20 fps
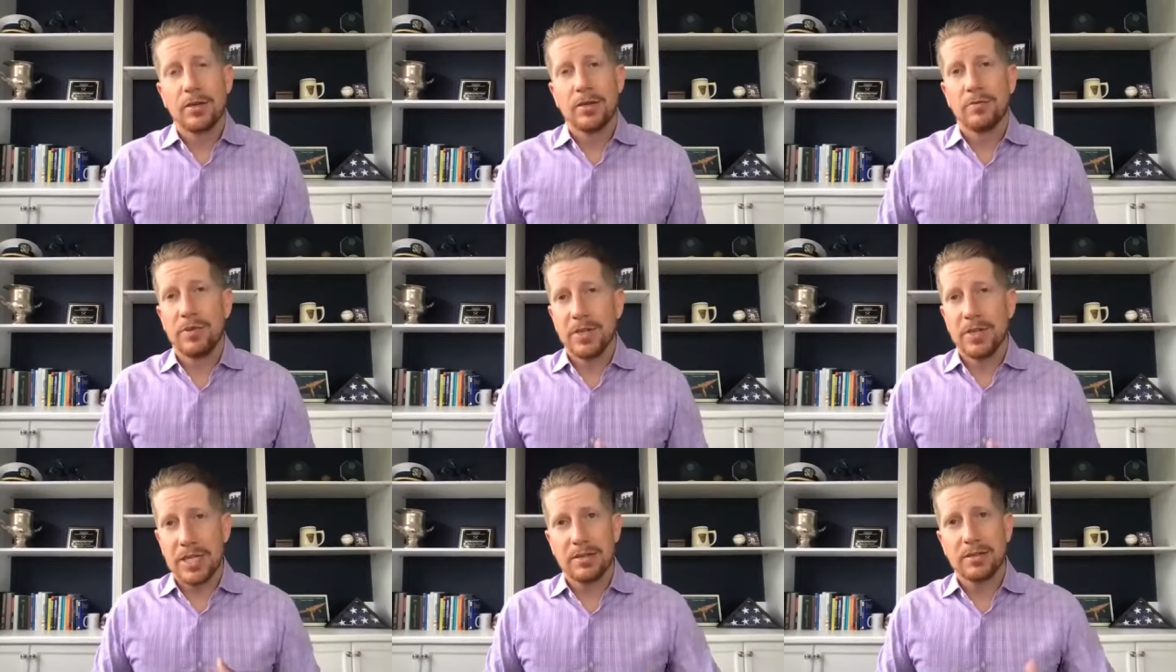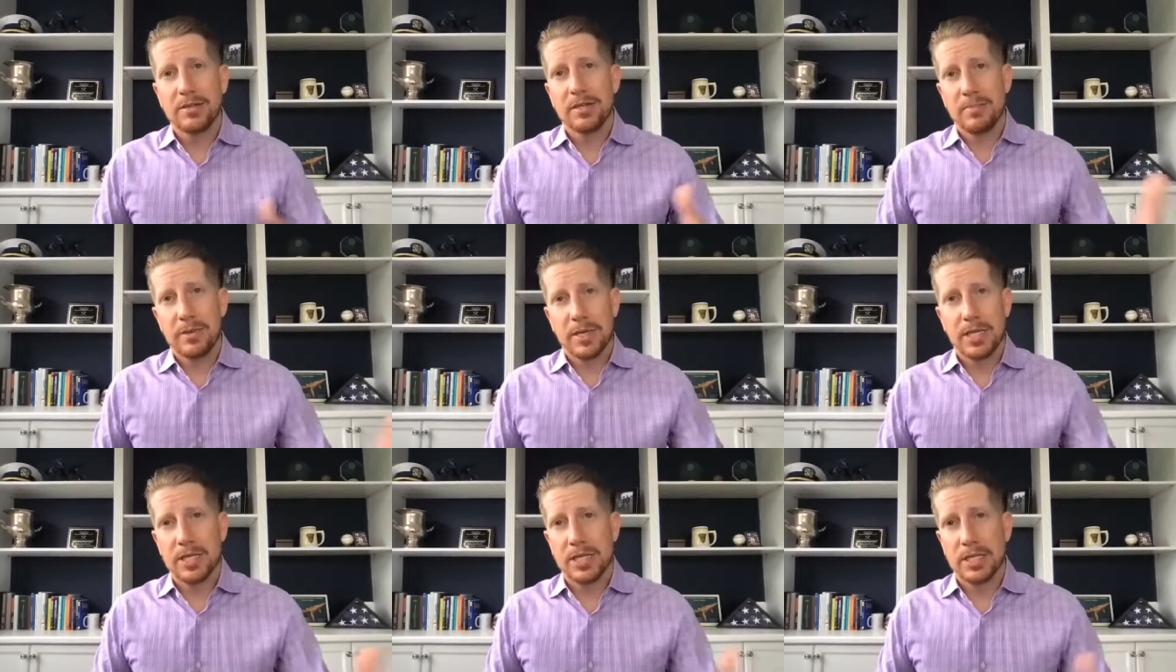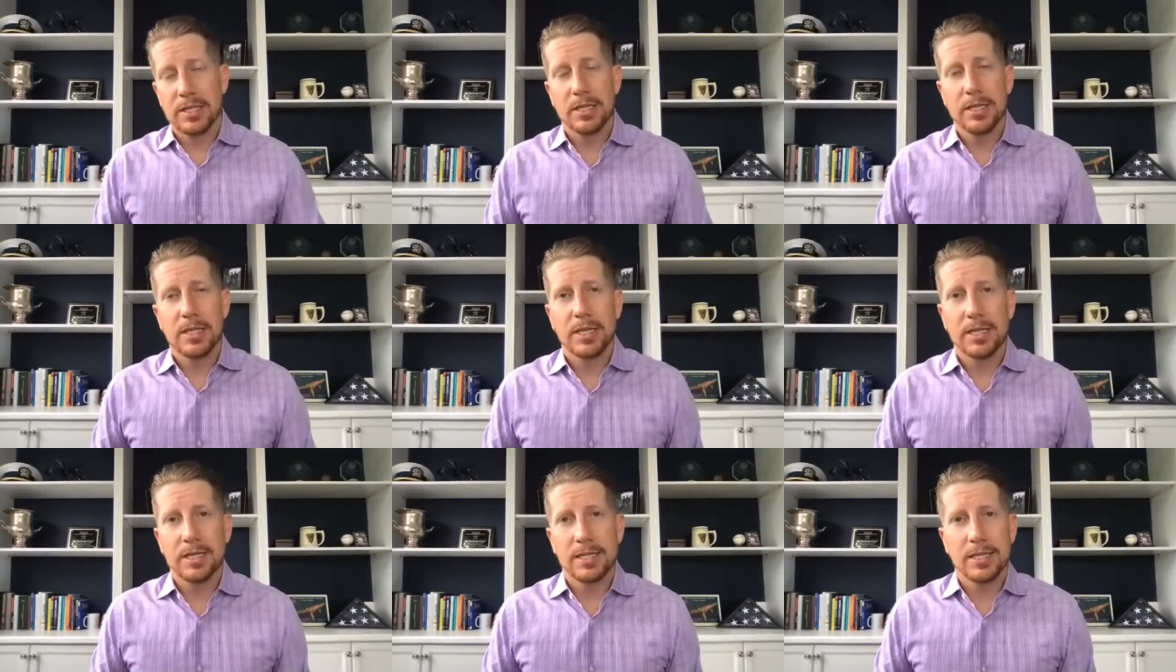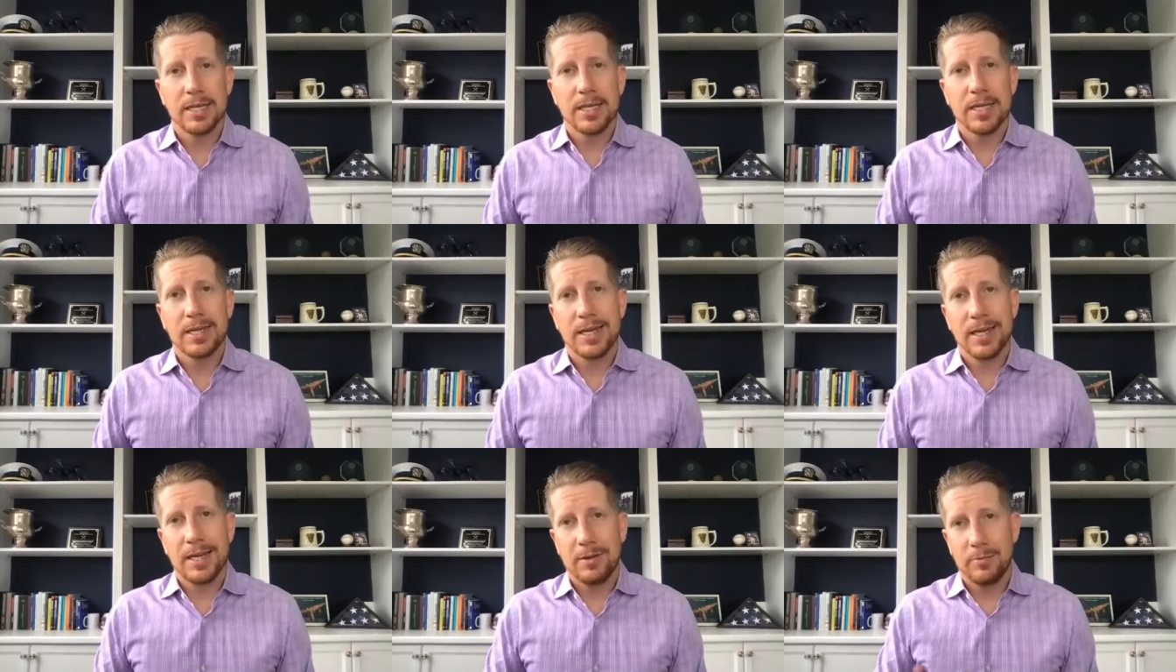reach out to the patient and
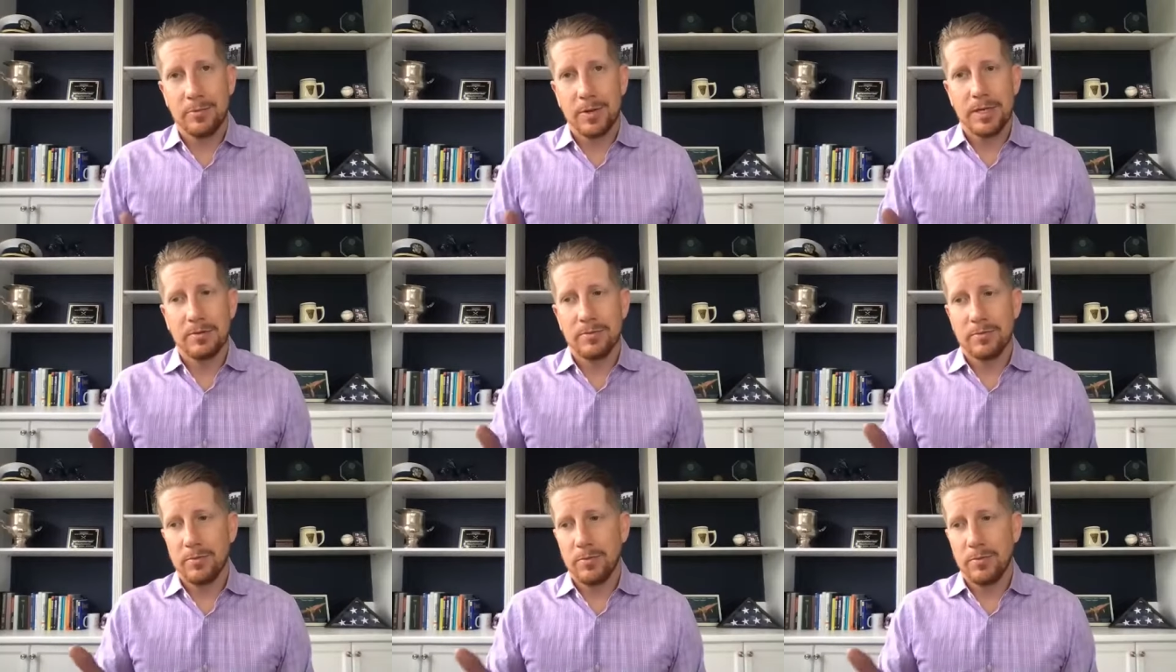say, hey, we,